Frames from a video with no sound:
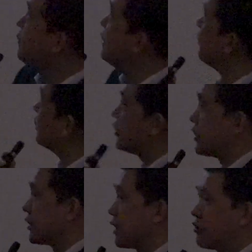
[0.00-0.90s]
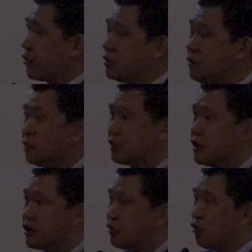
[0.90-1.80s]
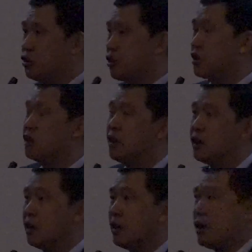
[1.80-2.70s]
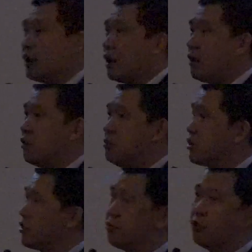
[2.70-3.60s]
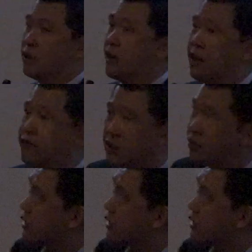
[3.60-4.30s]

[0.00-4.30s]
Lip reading: been very successful since the launch, almost 4.5 years